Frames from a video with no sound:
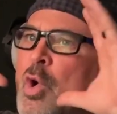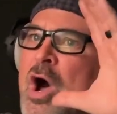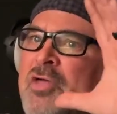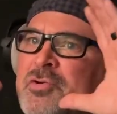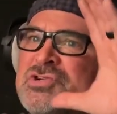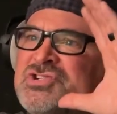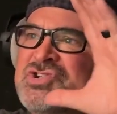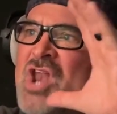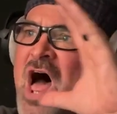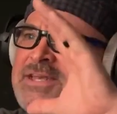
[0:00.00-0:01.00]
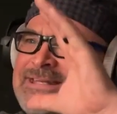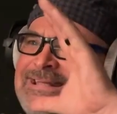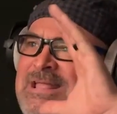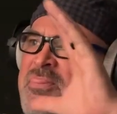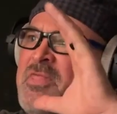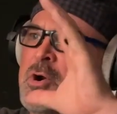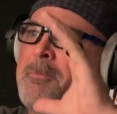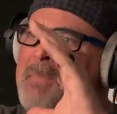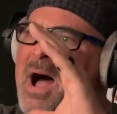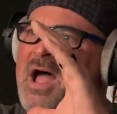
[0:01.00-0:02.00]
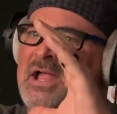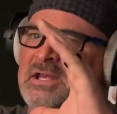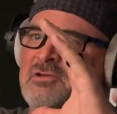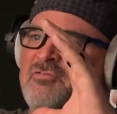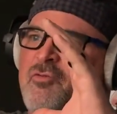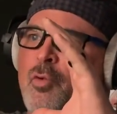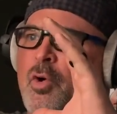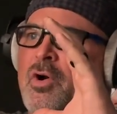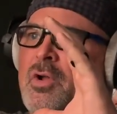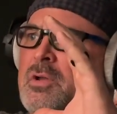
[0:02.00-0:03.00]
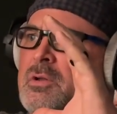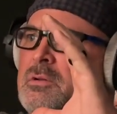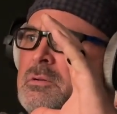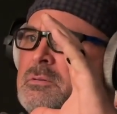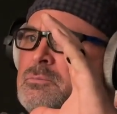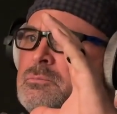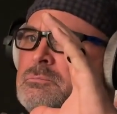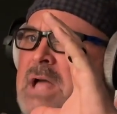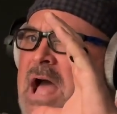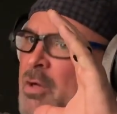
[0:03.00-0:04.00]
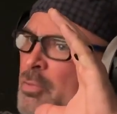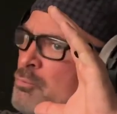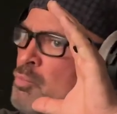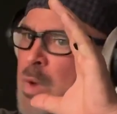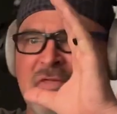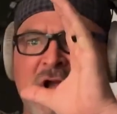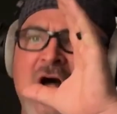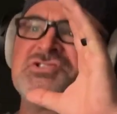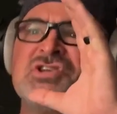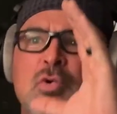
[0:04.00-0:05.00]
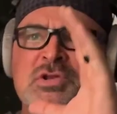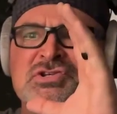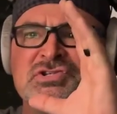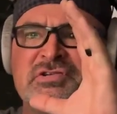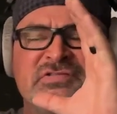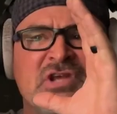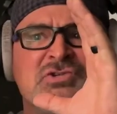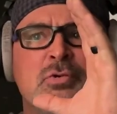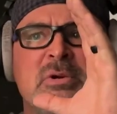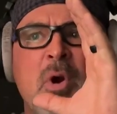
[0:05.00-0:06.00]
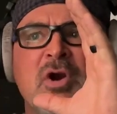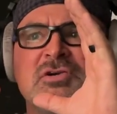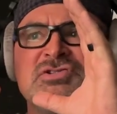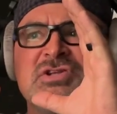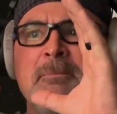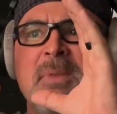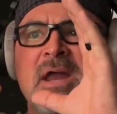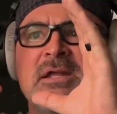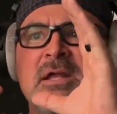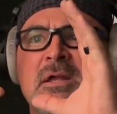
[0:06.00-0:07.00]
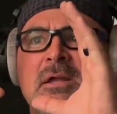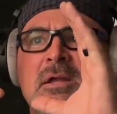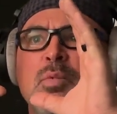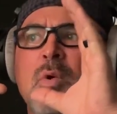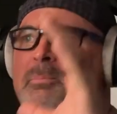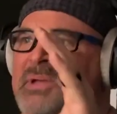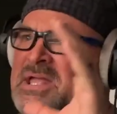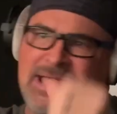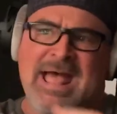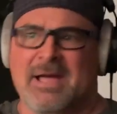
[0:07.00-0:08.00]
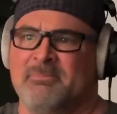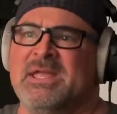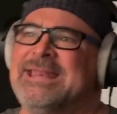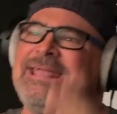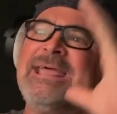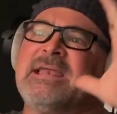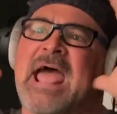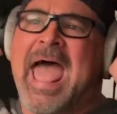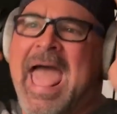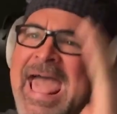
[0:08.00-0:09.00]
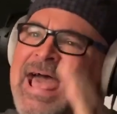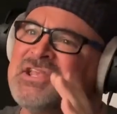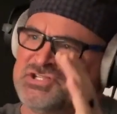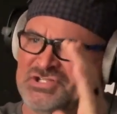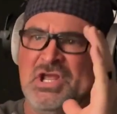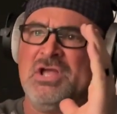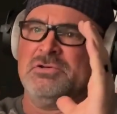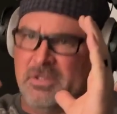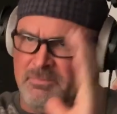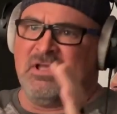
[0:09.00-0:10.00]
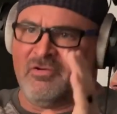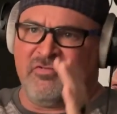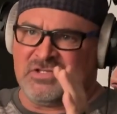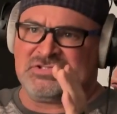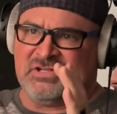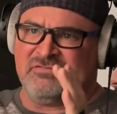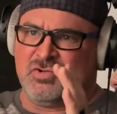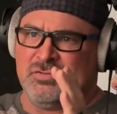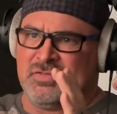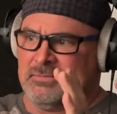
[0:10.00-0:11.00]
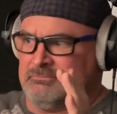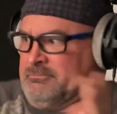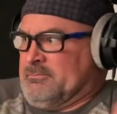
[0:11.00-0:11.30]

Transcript: other slot in their mind for what the consequences of such a remark to somebody will be. I mean, it has to be offensive to them,